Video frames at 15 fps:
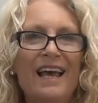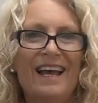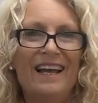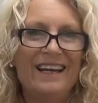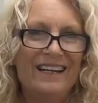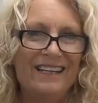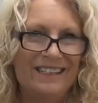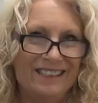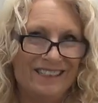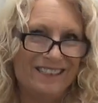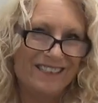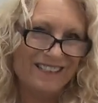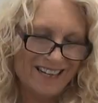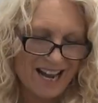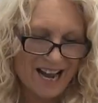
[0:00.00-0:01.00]
and
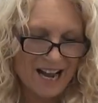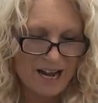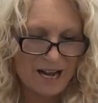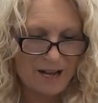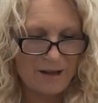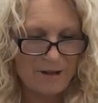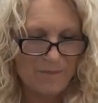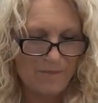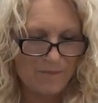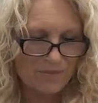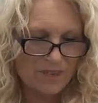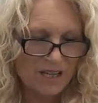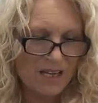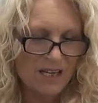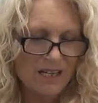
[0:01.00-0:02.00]

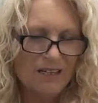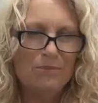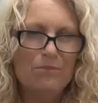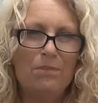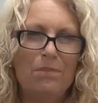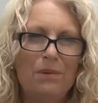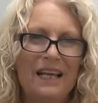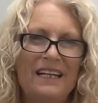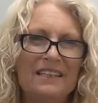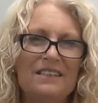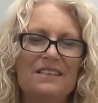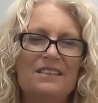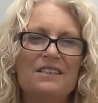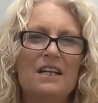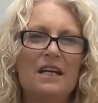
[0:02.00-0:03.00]
plan
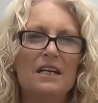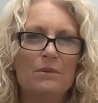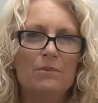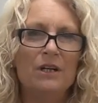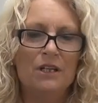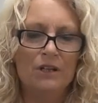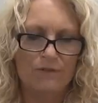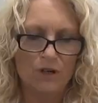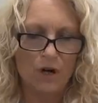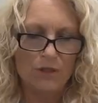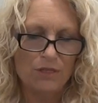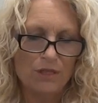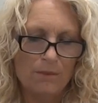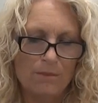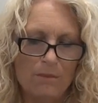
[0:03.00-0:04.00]
to study when you've
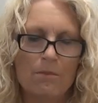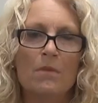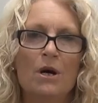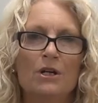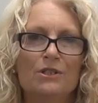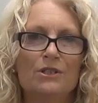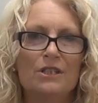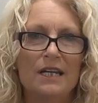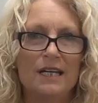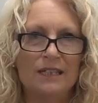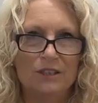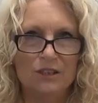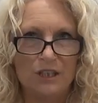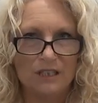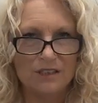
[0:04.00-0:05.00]
got the most
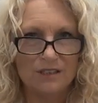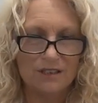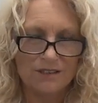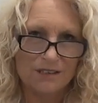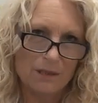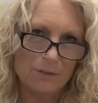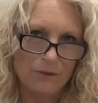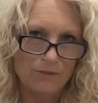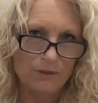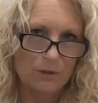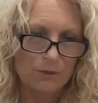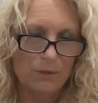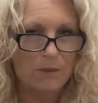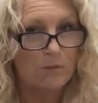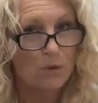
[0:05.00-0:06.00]
energy. So some of you
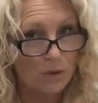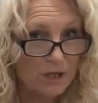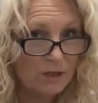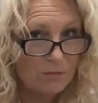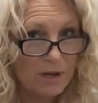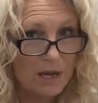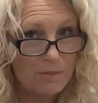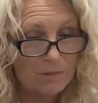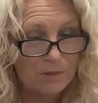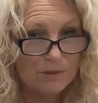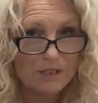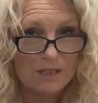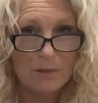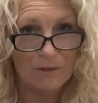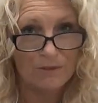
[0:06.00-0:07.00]
will be morning people,
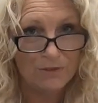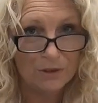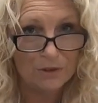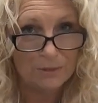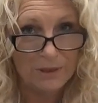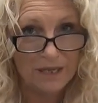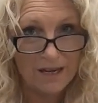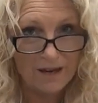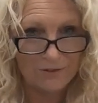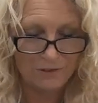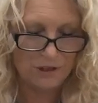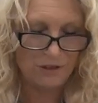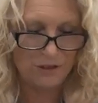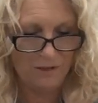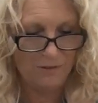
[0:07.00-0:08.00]
some of you will be
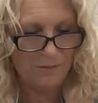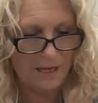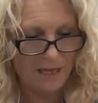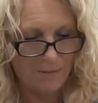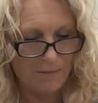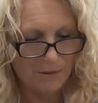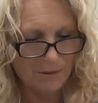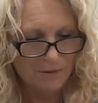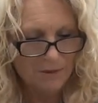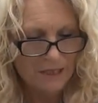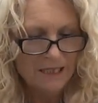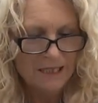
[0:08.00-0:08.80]
afternoon people.